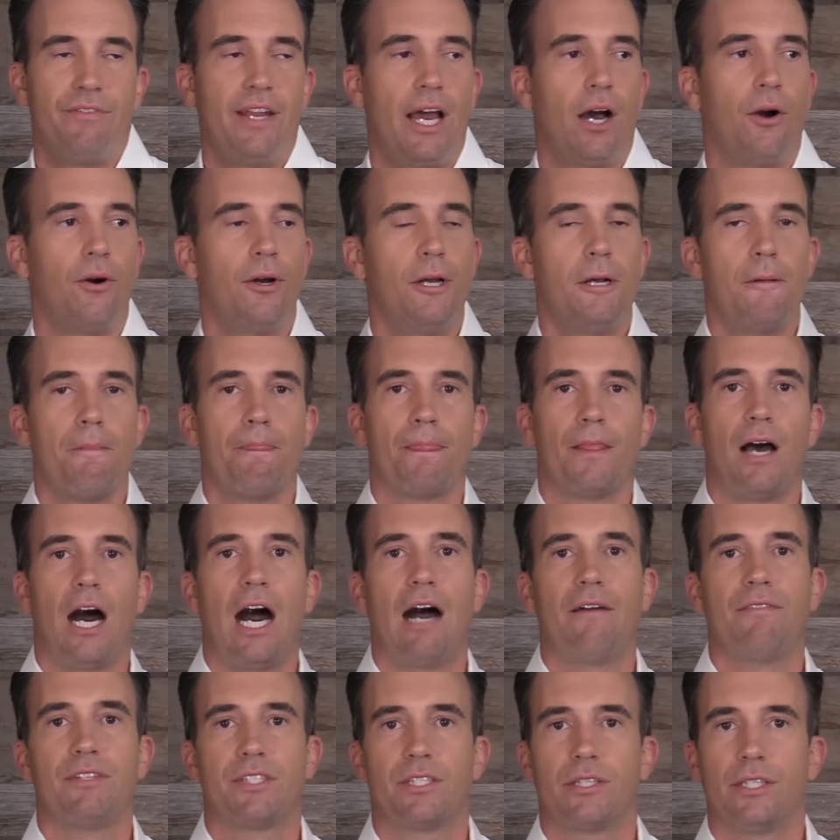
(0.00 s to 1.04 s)
Now,
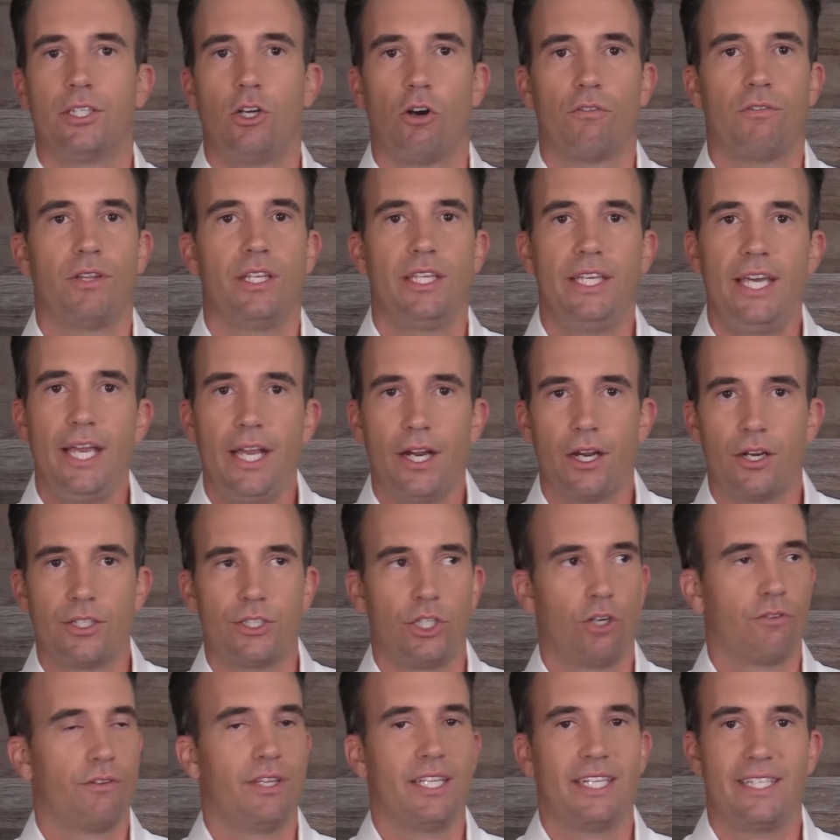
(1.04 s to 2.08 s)
obviously, over the years
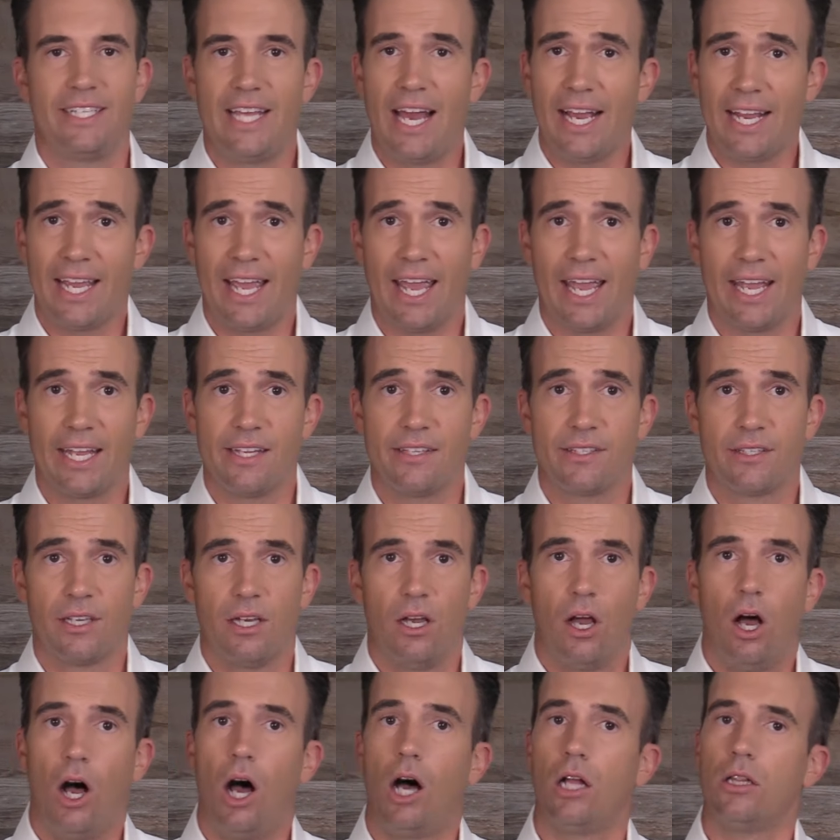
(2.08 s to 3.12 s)
and over the decades,
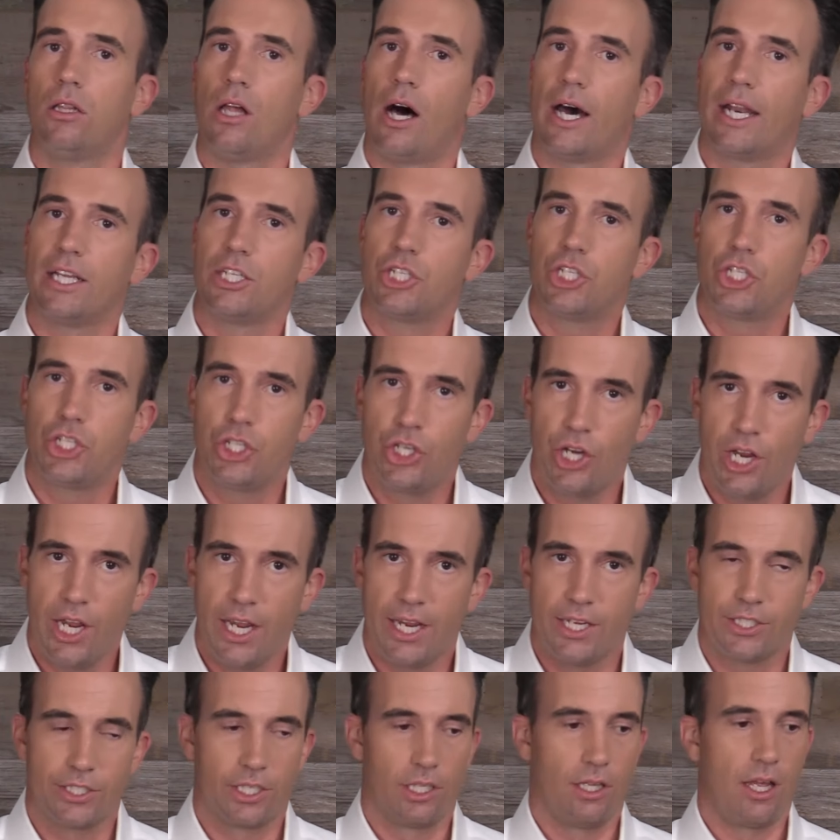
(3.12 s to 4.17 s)
a lot has
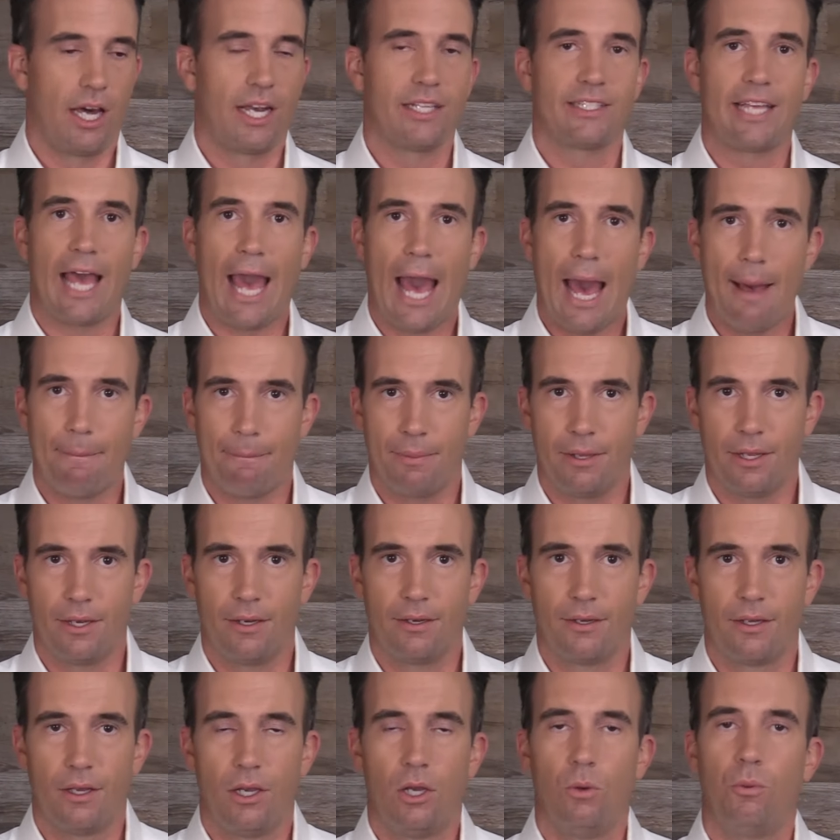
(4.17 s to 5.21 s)
changed and a lot has
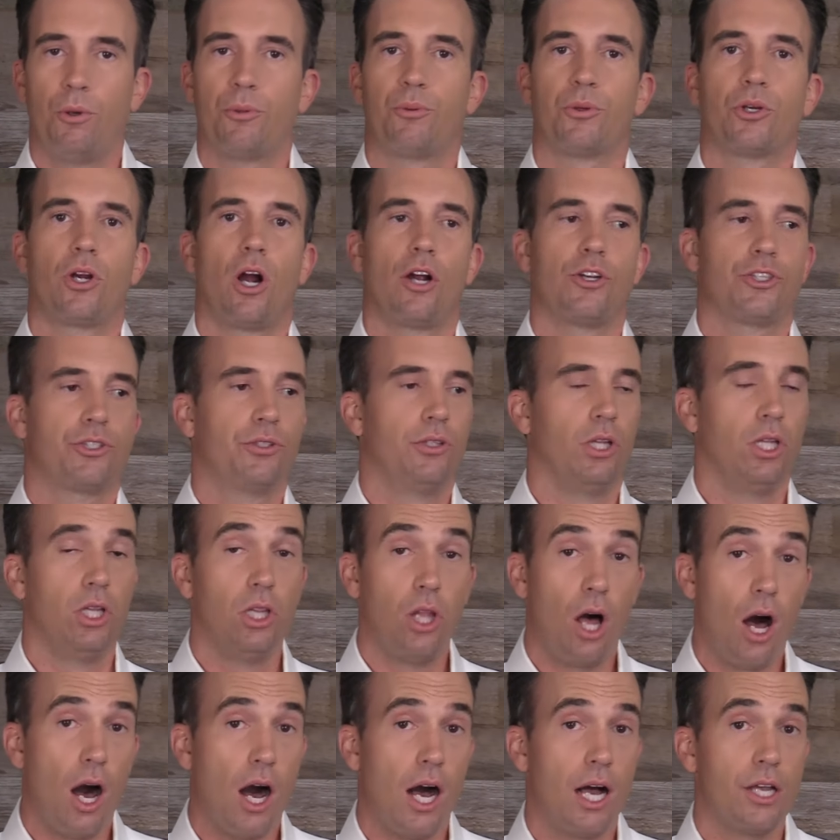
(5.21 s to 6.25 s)
happened with regards to the
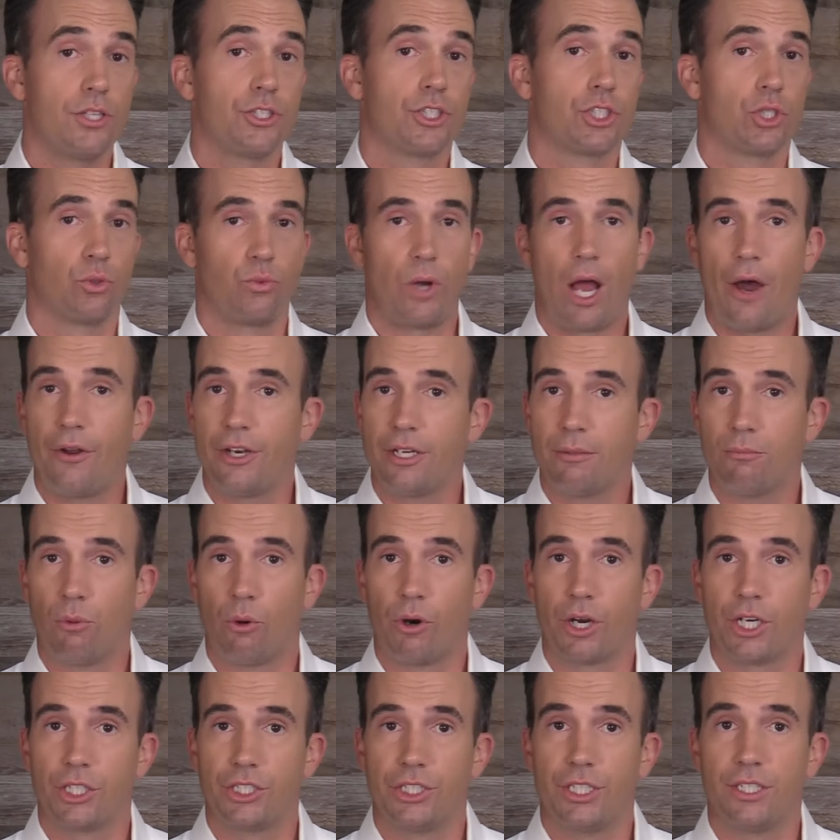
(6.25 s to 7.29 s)
laws surrounding
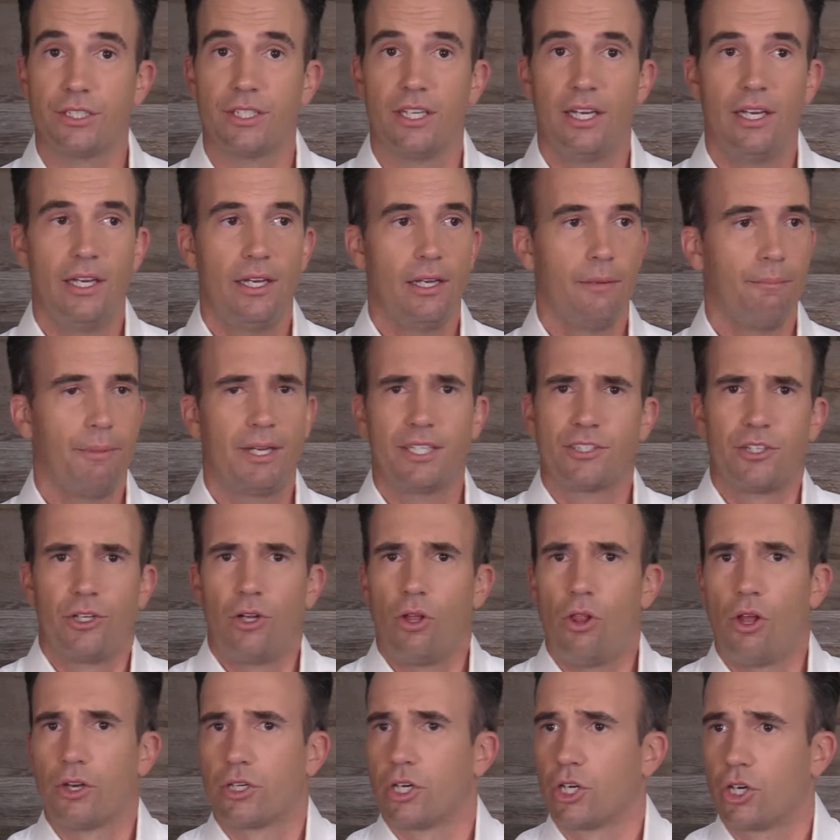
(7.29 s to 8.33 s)
mortgages because they're
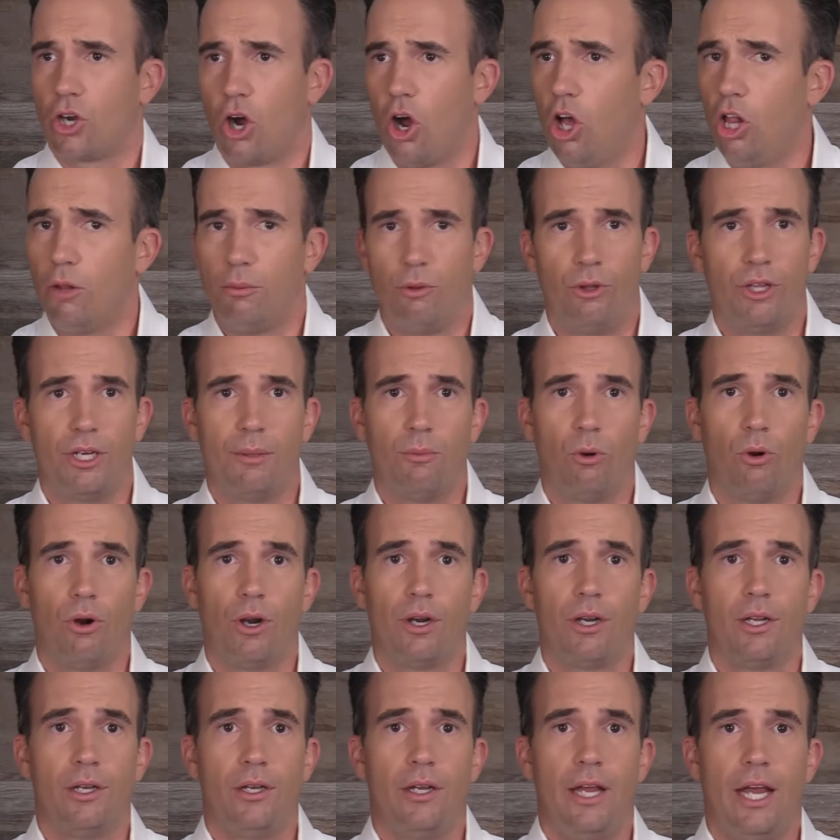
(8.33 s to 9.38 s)
no longer callable
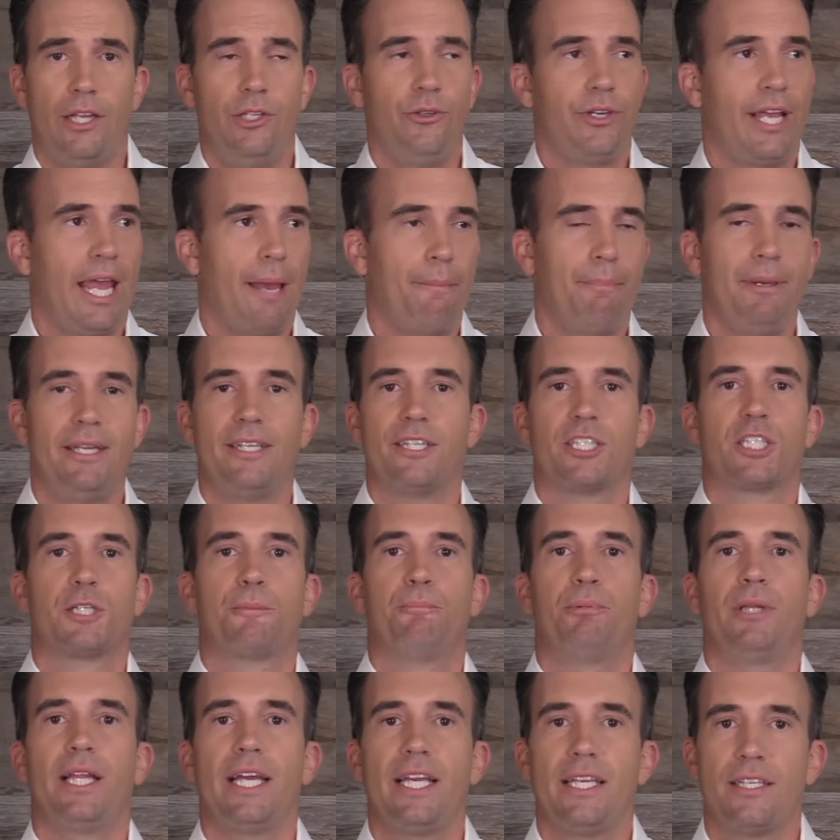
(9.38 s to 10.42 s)
anymore and you can't be
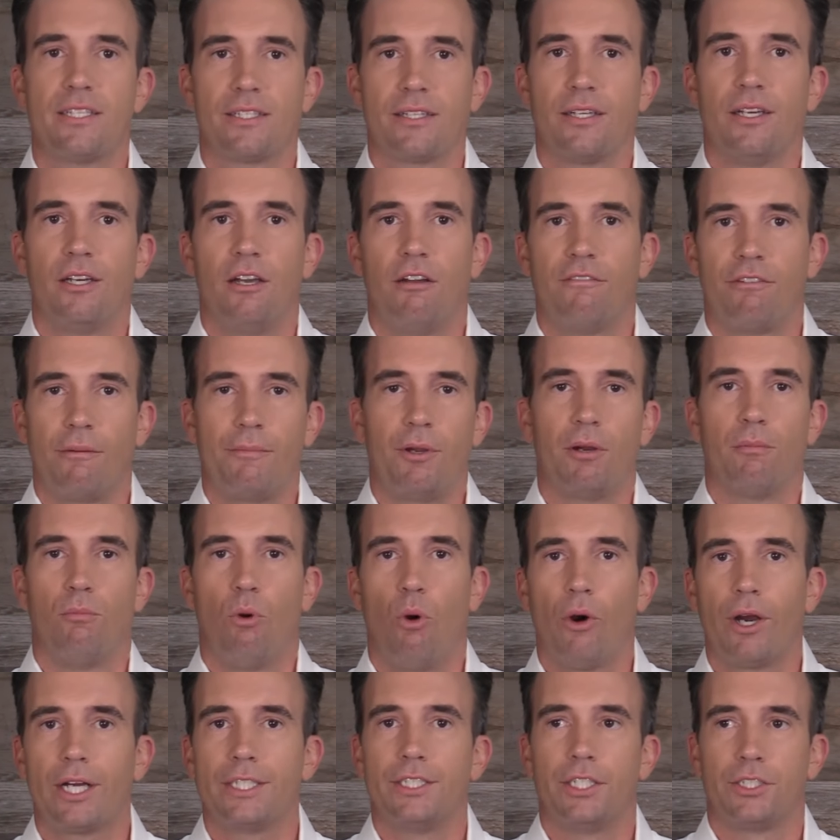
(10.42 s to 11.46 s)
displaced from your
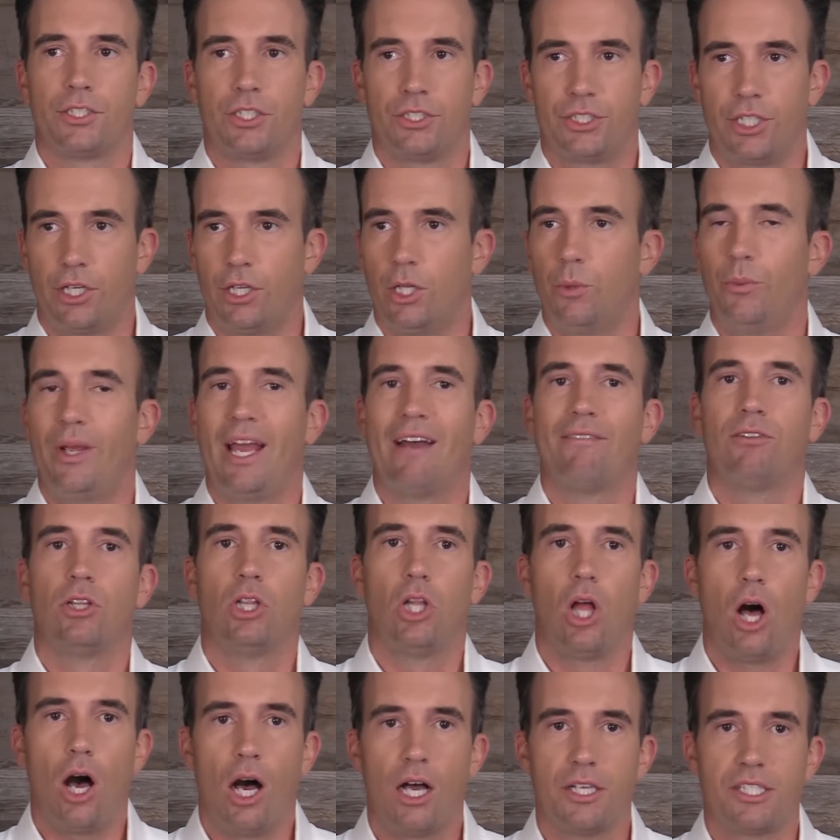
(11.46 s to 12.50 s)
mortgage necessarily. We have
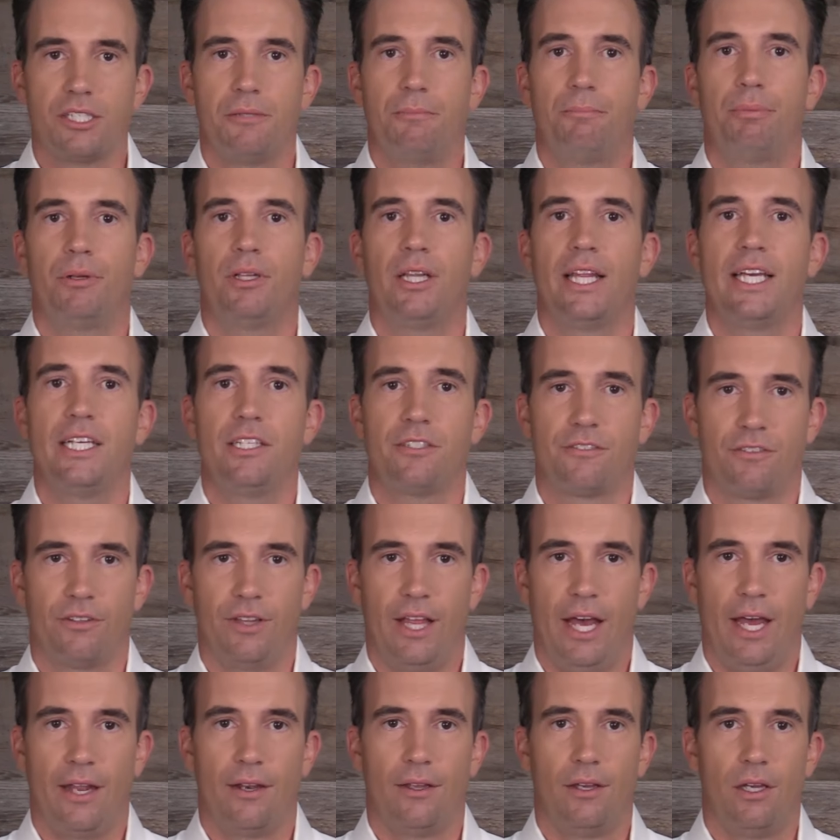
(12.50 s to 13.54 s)
laws in place for
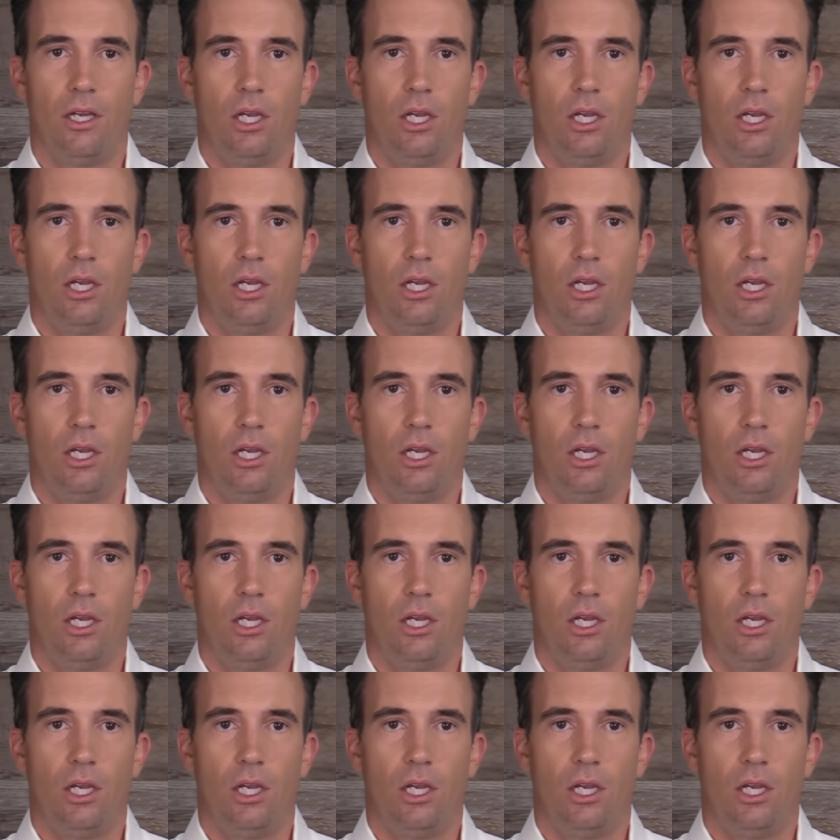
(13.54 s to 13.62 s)
that.